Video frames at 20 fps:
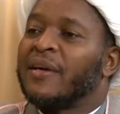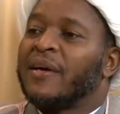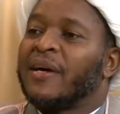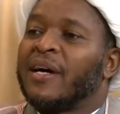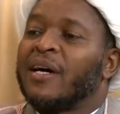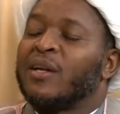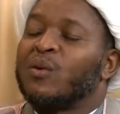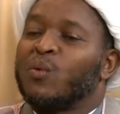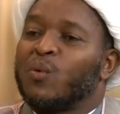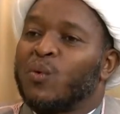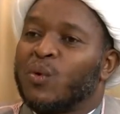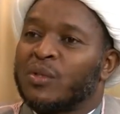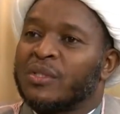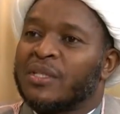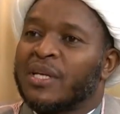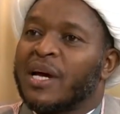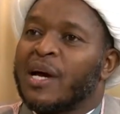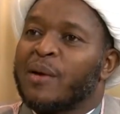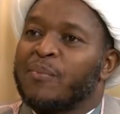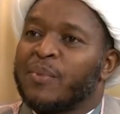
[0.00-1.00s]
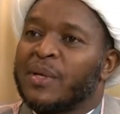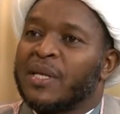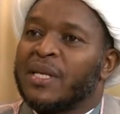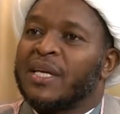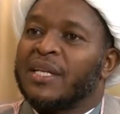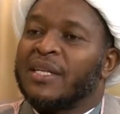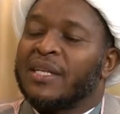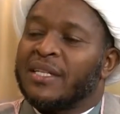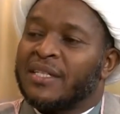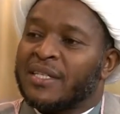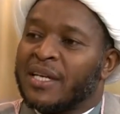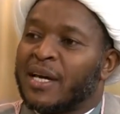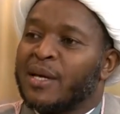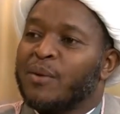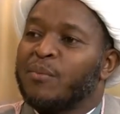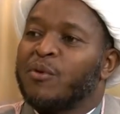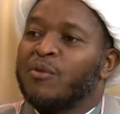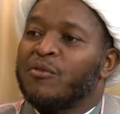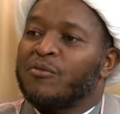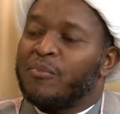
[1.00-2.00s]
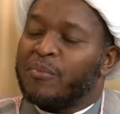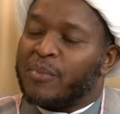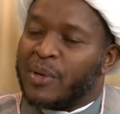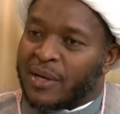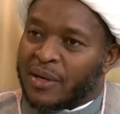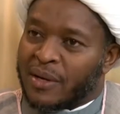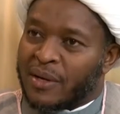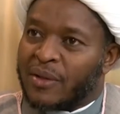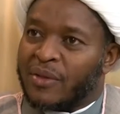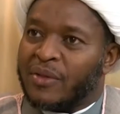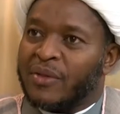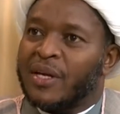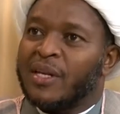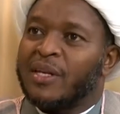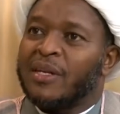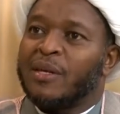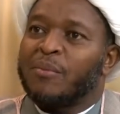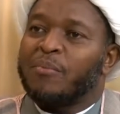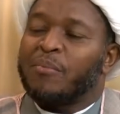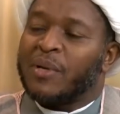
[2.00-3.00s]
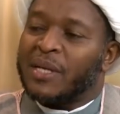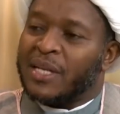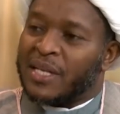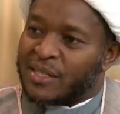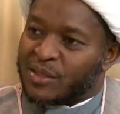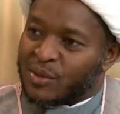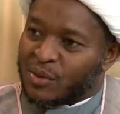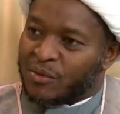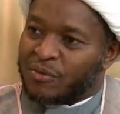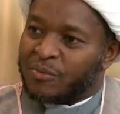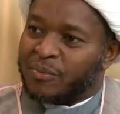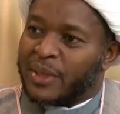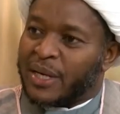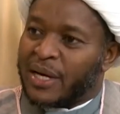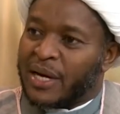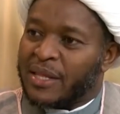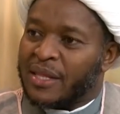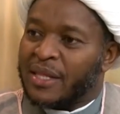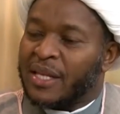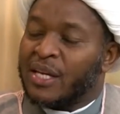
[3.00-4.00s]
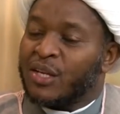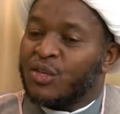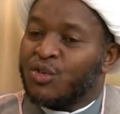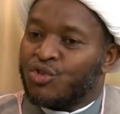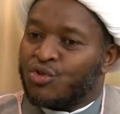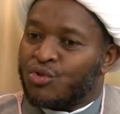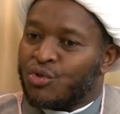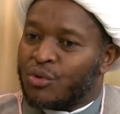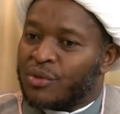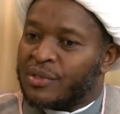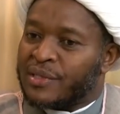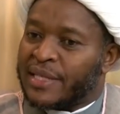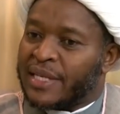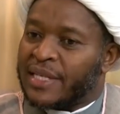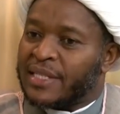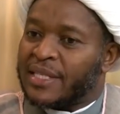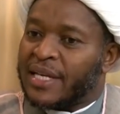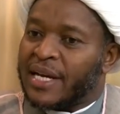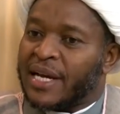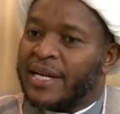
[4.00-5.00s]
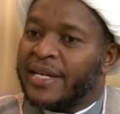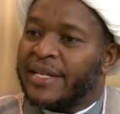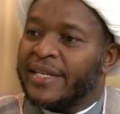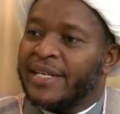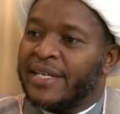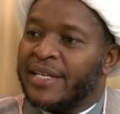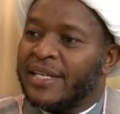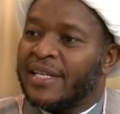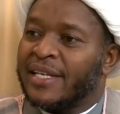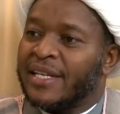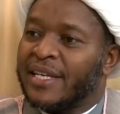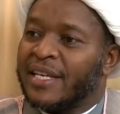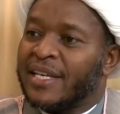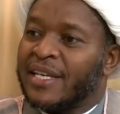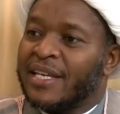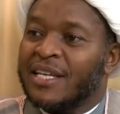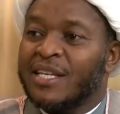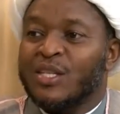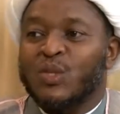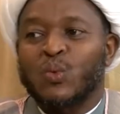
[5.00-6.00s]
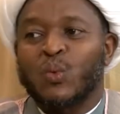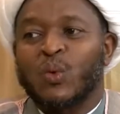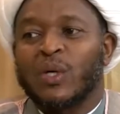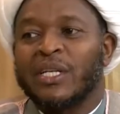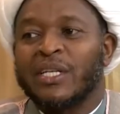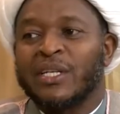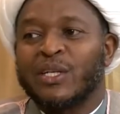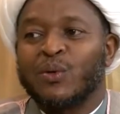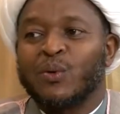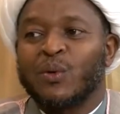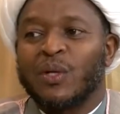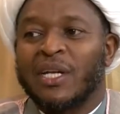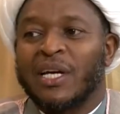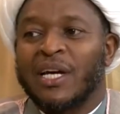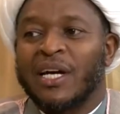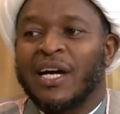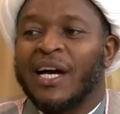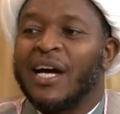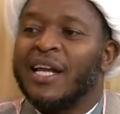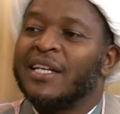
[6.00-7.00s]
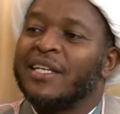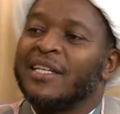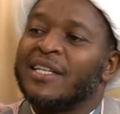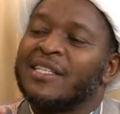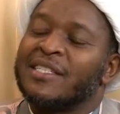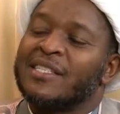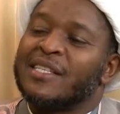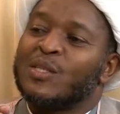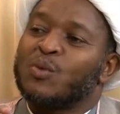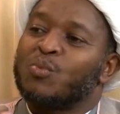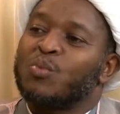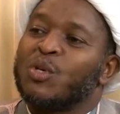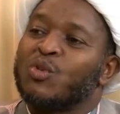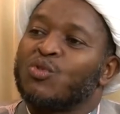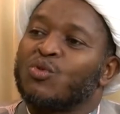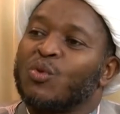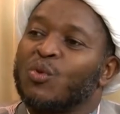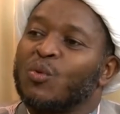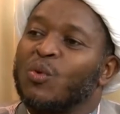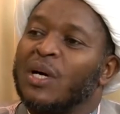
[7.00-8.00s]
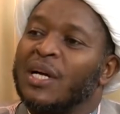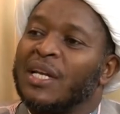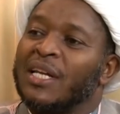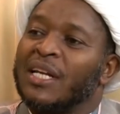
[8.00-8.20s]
And what happened at the time of birth and the place of birth shows that Ali is Waliullah. Ali is a special one.